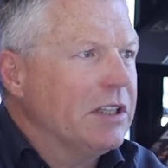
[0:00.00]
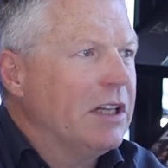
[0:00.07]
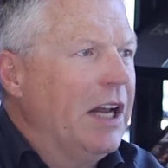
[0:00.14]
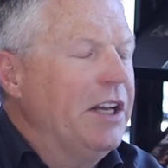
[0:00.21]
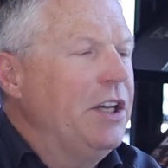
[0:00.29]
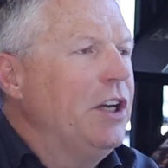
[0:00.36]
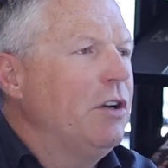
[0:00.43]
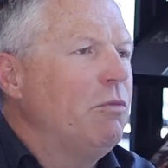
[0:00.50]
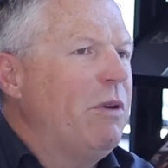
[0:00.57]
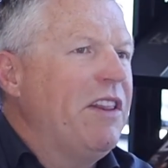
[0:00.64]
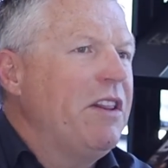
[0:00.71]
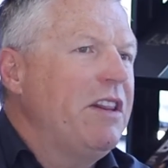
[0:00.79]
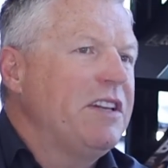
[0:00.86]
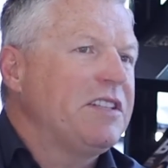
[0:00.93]
And
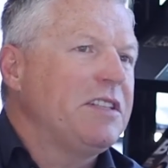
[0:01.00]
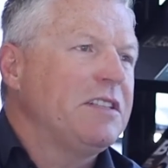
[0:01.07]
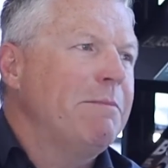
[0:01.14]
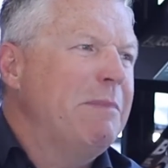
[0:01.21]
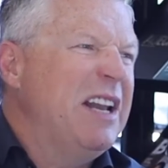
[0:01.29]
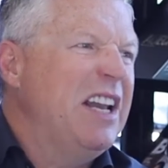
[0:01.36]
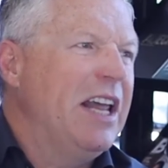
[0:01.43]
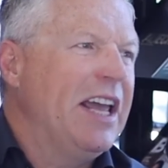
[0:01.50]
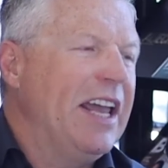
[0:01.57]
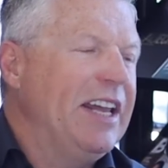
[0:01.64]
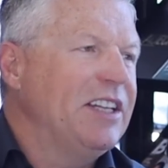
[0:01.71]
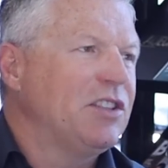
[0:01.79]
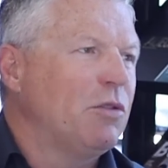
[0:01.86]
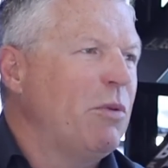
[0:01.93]
whether this is a
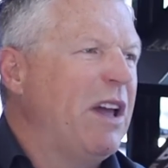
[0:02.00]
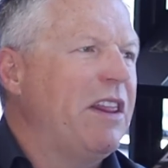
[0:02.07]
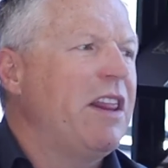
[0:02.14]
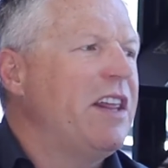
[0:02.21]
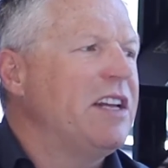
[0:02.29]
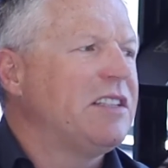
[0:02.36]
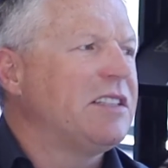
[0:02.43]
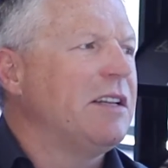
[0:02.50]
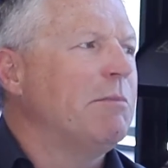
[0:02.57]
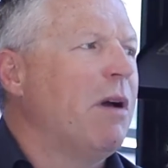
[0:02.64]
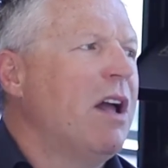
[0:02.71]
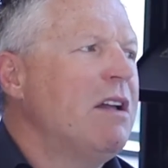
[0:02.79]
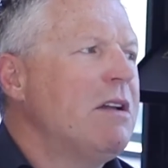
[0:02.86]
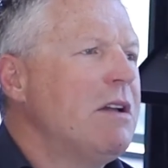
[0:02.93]
malaise or whether there's
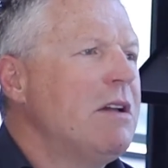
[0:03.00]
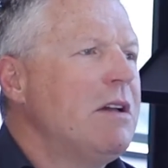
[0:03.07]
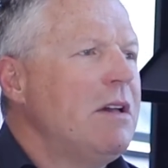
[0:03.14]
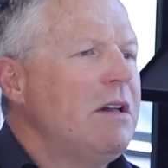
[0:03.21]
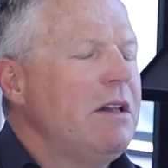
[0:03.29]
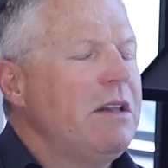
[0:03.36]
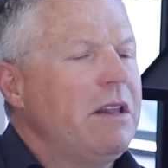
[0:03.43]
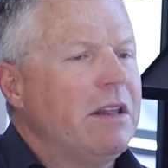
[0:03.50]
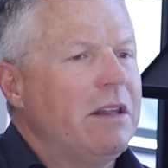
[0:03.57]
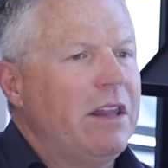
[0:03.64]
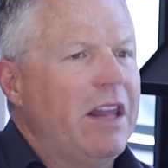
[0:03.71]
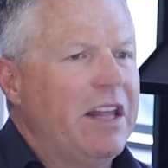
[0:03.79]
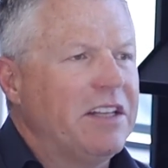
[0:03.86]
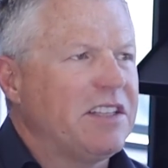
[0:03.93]
some
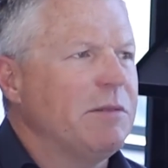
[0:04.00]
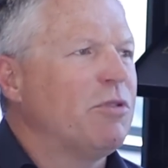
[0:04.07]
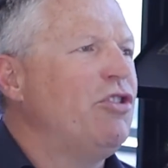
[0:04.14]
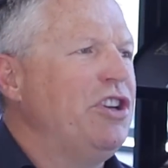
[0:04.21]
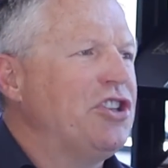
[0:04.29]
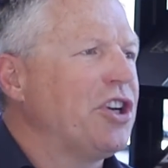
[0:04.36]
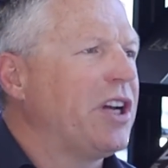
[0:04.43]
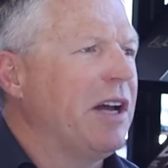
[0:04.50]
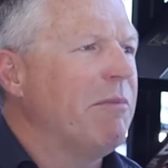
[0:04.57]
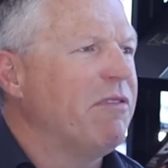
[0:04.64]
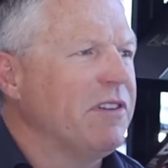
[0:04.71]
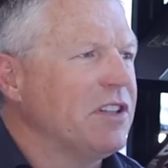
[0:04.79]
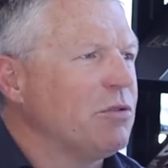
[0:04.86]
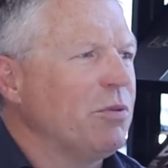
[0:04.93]
creature
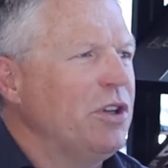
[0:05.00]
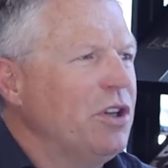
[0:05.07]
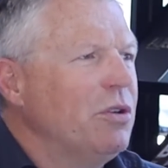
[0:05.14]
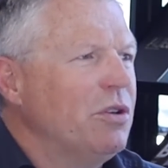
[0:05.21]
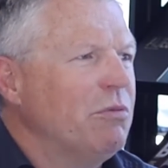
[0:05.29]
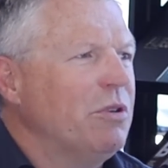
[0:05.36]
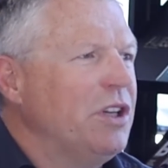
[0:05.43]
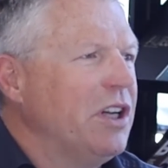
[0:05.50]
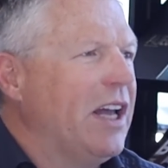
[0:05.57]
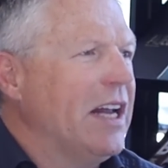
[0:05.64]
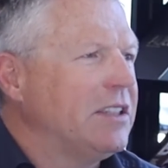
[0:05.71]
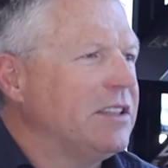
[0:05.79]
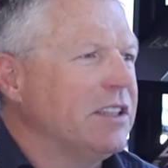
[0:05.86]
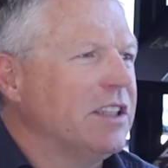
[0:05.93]
comforts when you
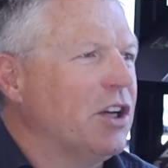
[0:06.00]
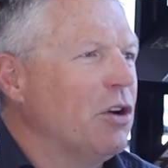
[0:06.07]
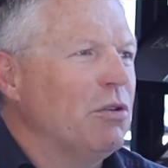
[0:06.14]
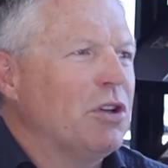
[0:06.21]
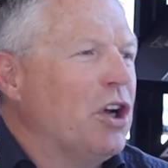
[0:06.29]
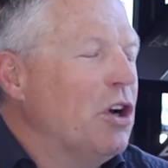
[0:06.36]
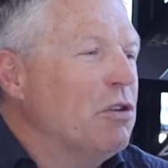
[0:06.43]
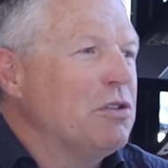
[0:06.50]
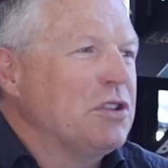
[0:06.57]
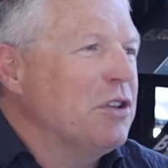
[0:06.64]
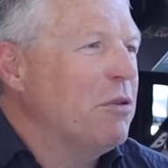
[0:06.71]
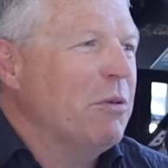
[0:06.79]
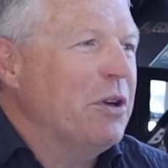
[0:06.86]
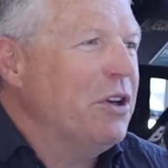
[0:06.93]
get to the Gold Coast or when